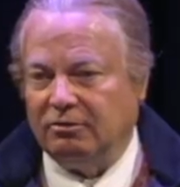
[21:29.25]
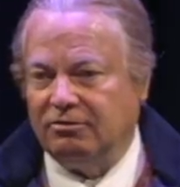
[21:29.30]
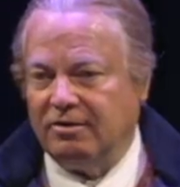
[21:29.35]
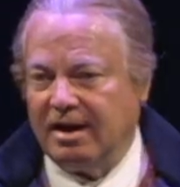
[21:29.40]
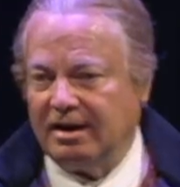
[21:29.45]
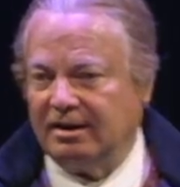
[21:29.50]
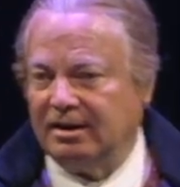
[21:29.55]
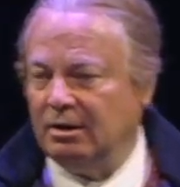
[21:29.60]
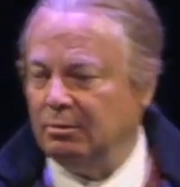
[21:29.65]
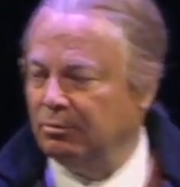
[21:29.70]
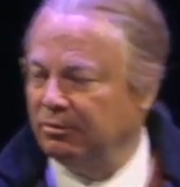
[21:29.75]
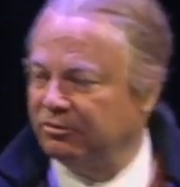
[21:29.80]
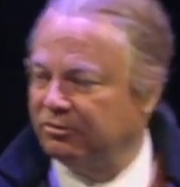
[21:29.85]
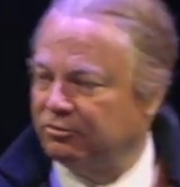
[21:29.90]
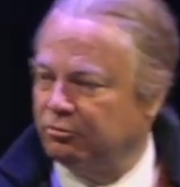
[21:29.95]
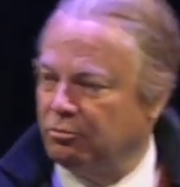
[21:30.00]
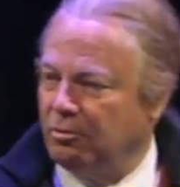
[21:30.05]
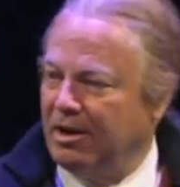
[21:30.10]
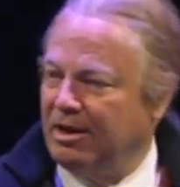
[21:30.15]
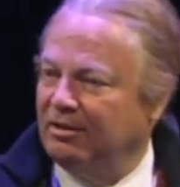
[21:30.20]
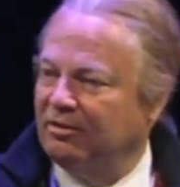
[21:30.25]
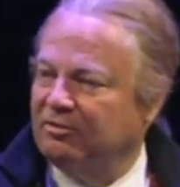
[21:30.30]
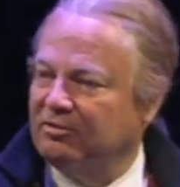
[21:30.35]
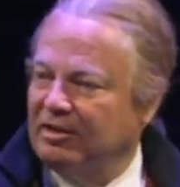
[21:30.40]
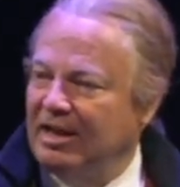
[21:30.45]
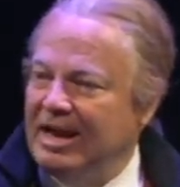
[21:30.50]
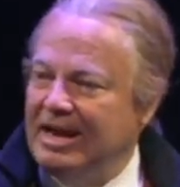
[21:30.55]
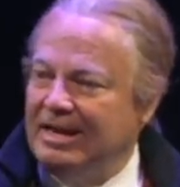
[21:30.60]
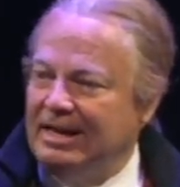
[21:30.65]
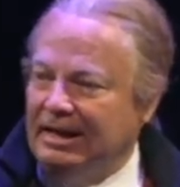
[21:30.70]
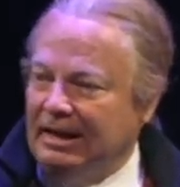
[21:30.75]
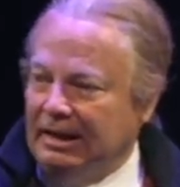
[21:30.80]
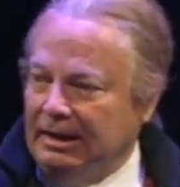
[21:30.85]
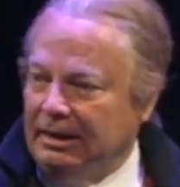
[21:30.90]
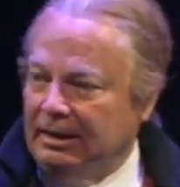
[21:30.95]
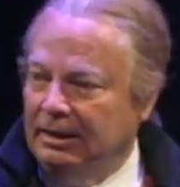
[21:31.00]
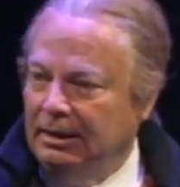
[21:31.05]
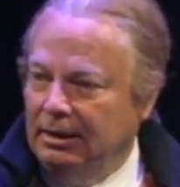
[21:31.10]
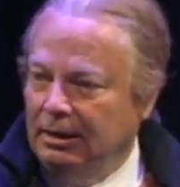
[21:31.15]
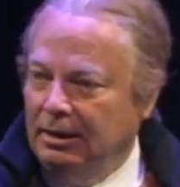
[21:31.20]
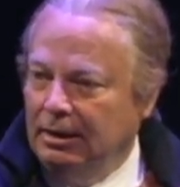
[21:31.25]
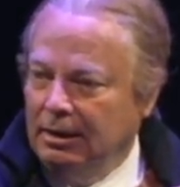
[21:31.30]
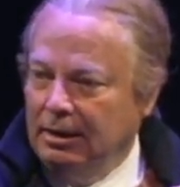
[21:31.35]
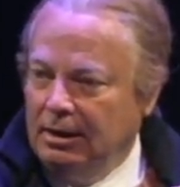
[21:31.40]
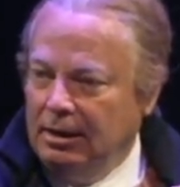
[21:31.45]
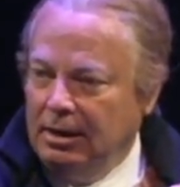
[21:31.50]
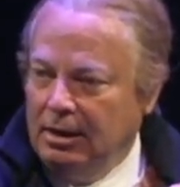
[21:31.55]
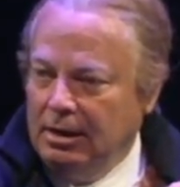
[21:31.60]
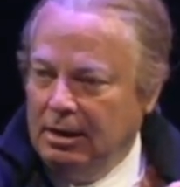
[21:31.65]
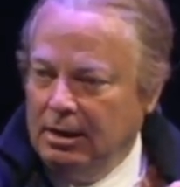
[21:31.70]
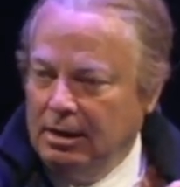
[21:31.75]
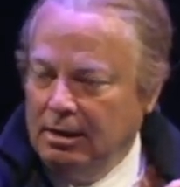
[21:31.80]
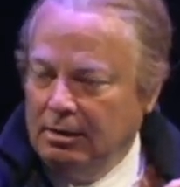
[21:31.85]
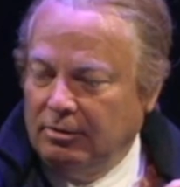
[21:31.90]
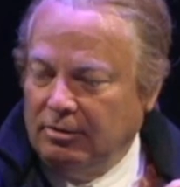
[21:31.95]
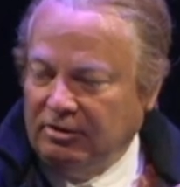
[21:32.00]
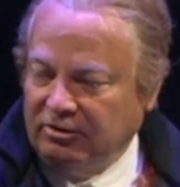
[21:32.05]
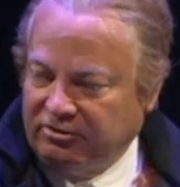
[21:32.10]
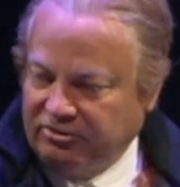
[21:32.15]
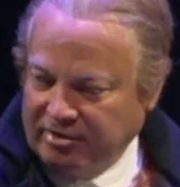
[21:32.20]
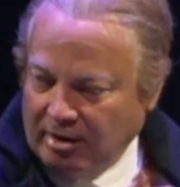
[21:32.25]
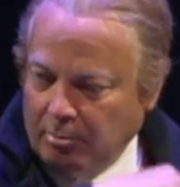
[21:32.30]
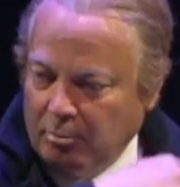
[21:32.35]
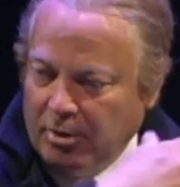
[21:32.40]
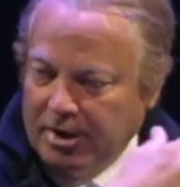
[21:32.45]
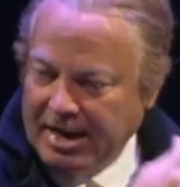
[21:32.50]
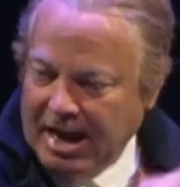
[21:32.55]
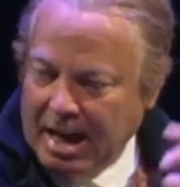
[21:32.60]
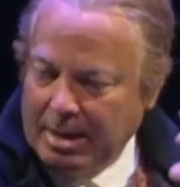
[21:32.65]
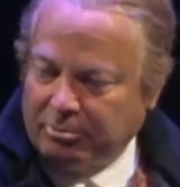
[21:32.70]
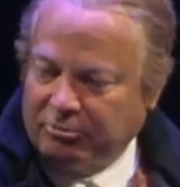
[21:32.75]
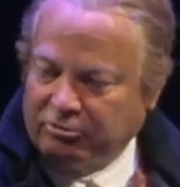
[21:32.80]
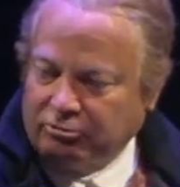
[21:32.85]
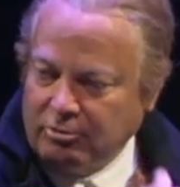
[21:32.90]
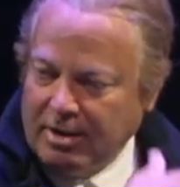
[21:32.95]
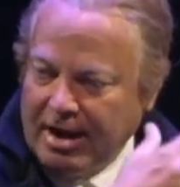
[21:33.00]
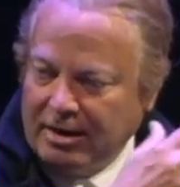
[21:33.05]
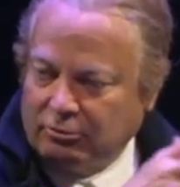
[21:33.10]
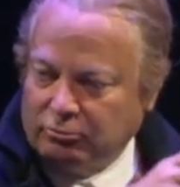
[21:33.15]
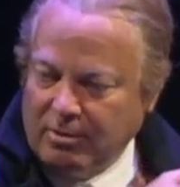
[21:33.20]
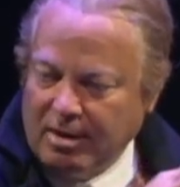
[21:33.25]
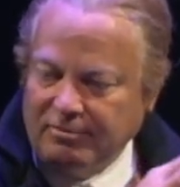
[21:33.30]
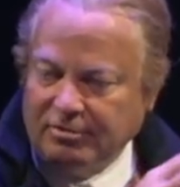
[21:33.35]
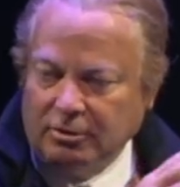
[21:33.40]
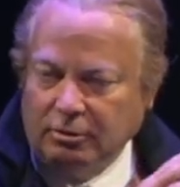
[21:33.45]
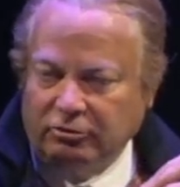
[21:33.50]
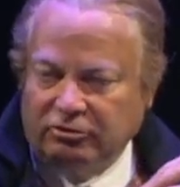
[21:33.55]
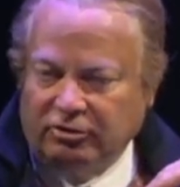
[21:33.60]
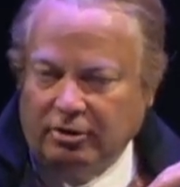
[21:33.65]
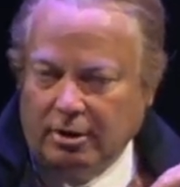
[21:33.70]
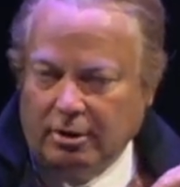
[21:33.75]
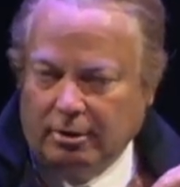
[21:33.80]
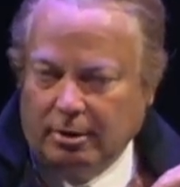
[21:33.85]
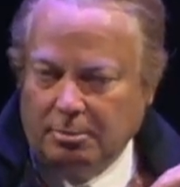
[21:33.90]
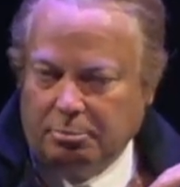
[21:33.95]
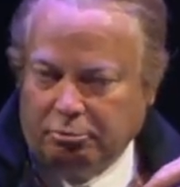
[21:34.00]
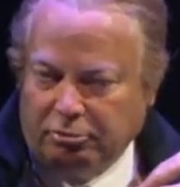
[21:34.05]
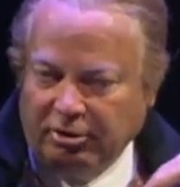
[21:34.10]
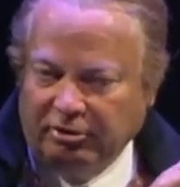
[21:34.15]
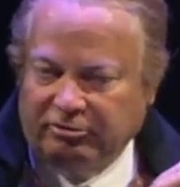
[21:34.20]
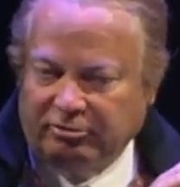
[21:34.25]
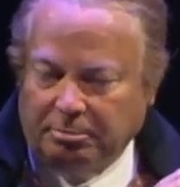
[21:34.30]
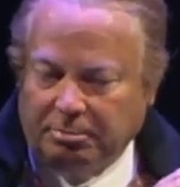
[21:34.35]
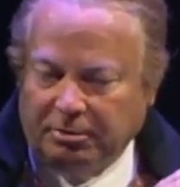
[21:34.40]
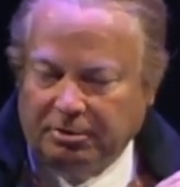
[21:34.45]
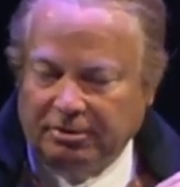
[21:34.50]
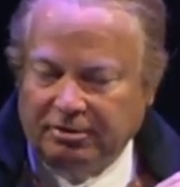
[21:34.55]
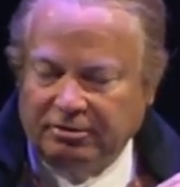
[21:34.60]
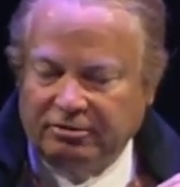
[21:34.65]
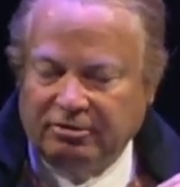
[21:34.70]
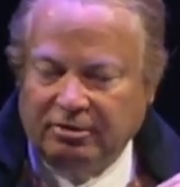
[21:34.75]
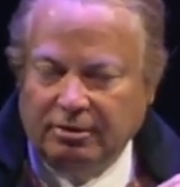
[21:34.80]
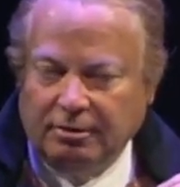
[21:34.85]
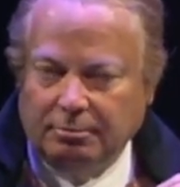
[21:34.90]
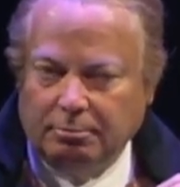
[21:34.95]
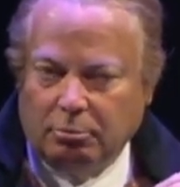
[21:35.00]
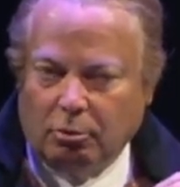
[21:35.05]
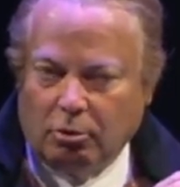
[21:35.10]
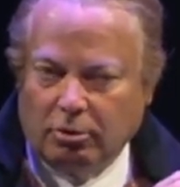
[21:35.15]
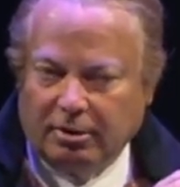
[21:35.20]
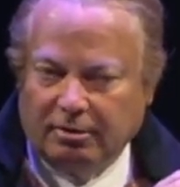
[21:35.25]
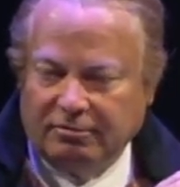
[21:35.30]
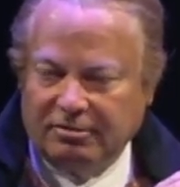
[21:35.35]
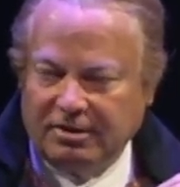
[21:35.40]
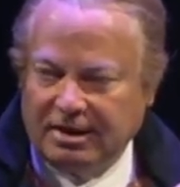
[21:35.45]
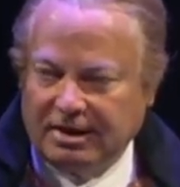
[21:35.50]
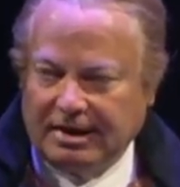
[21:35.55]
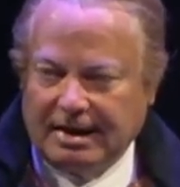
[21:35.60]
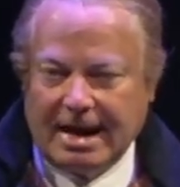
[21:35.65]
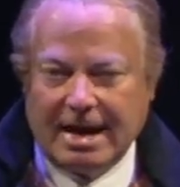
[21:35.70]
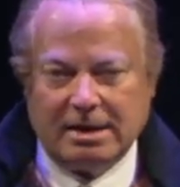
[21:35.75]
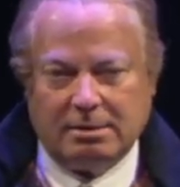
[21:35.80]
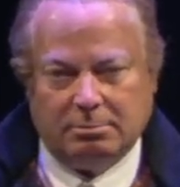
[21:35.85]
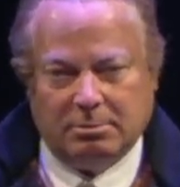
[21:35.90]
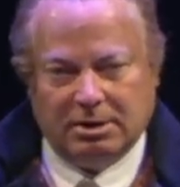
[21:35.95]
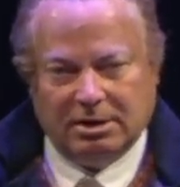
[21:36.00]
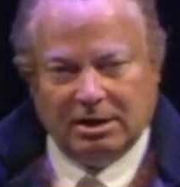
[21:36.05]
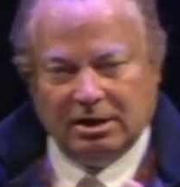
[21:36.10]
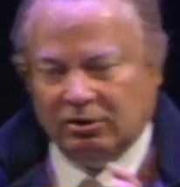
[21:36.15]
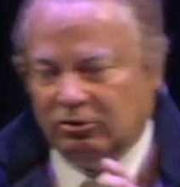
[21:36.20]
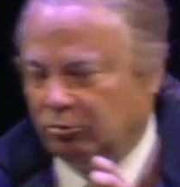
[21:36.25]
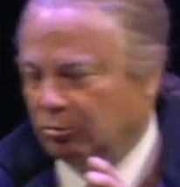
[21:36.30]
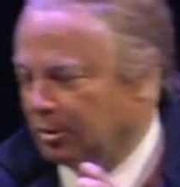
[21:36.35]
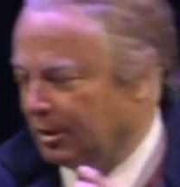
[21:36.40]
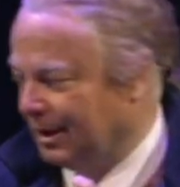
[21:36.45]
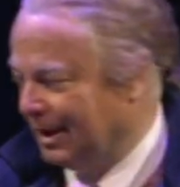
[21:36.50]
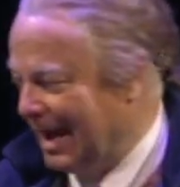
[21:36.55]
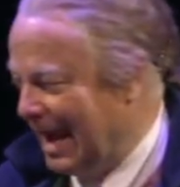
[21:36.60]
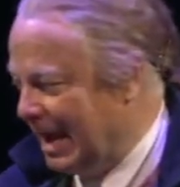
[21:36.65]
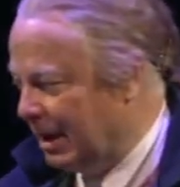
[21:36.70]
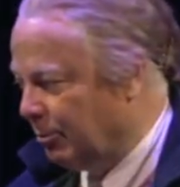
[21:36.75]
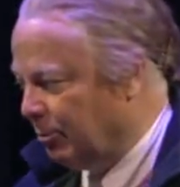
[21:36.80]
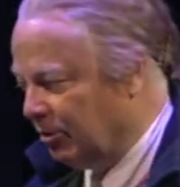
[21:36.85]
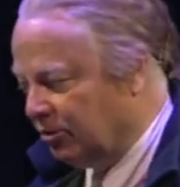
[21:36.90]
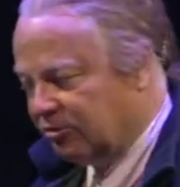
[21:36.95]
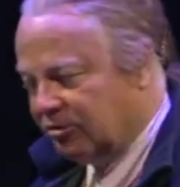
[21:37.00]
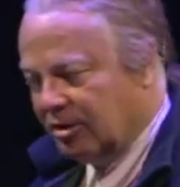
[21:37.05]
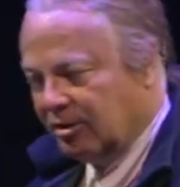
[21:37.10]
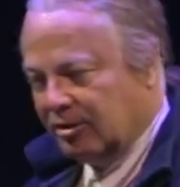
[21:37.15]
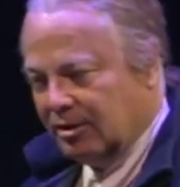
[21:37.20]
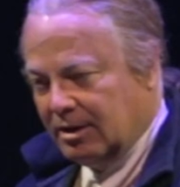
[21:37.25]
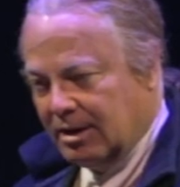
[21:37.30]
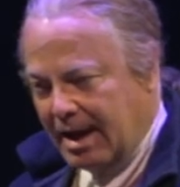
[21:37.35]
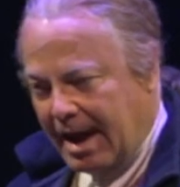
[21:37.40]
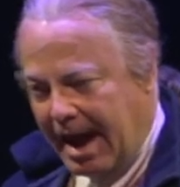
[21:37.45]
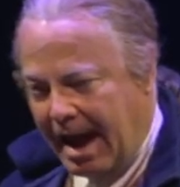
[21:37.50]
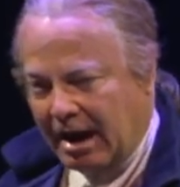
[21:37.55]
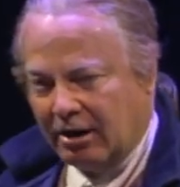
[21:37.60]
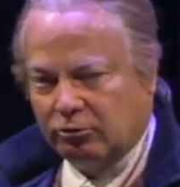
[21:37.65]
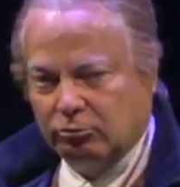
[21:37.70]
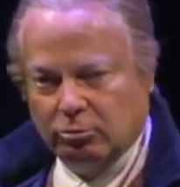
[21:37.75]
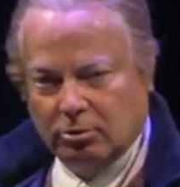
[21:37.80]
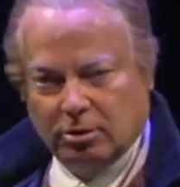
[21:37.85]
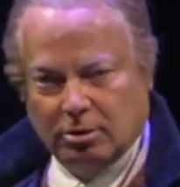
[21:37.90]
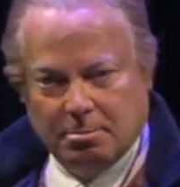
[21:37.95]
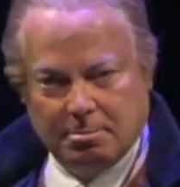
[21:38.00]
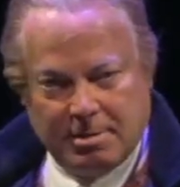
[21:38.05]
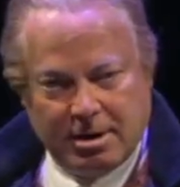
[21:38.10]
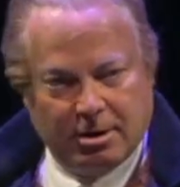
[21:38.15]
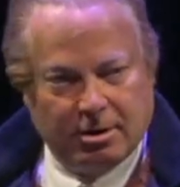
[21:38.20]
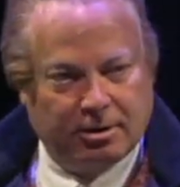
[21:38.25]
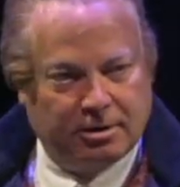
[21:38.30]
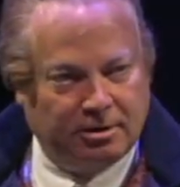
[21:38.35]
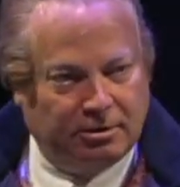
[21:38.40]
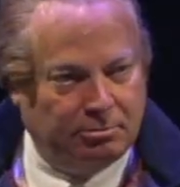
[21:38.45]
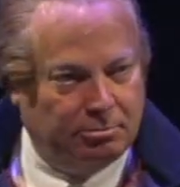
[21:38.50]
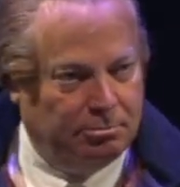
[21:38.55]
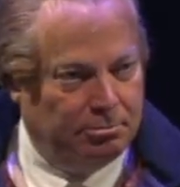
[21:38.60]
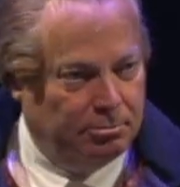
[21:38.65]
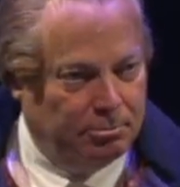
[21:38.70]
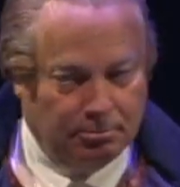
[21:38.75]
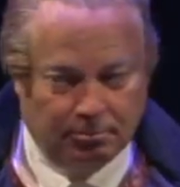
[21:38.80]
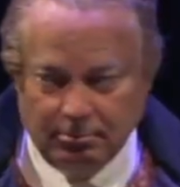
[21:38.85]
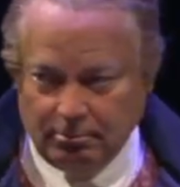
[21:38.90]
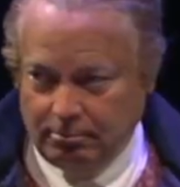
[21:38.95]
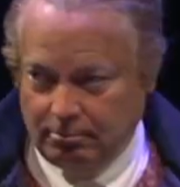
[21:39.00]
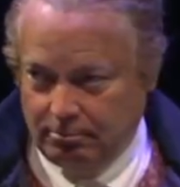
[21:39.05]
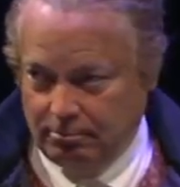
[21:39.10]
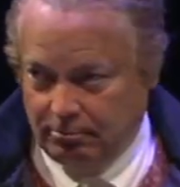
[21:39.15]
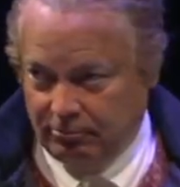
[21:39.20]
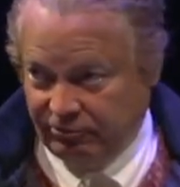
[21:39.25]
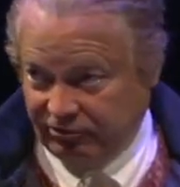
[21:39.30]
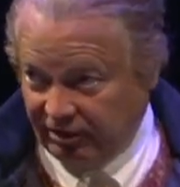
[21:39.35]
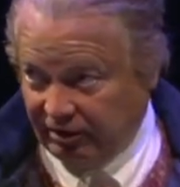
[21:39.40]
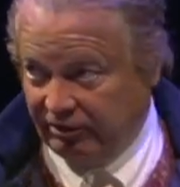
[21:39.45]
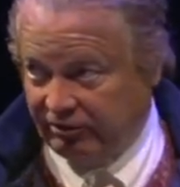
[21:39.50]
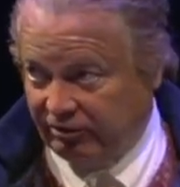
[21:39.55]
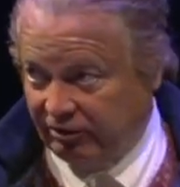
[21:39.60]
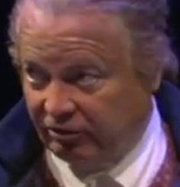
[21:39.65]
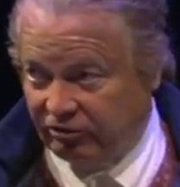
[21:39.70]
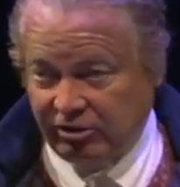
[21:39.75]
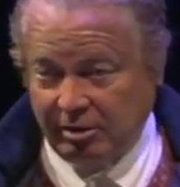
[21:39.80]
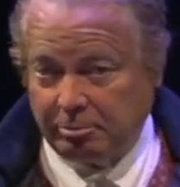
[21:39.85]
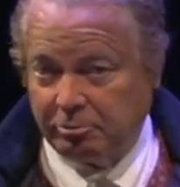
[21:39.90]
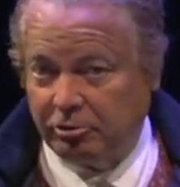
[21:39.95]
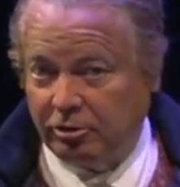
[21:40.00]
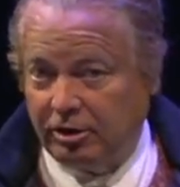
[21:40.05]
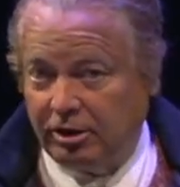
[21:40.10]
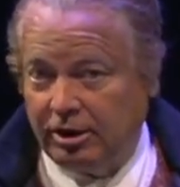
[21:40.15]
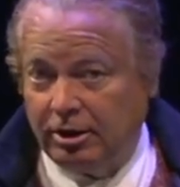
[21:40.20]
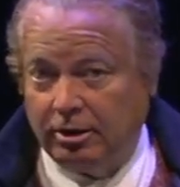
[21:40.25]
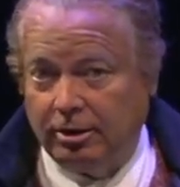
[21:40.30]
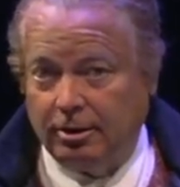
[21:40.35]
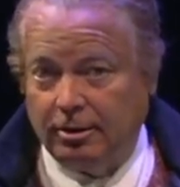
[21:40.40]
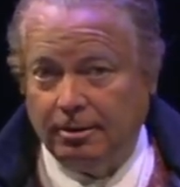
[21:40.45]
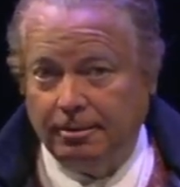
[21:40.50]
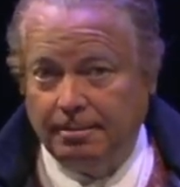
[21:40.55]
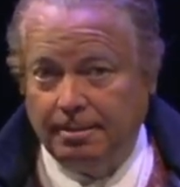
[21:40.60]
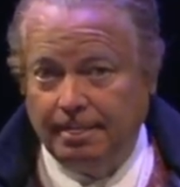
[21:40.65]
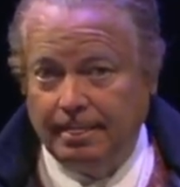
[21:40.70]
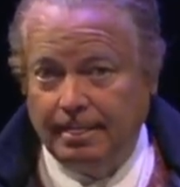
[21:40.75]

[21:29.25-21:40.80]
effect, he was translating these somewhat abstract revolutionary principles born of the Enlightenment into a language that the actual American citizenship could hear.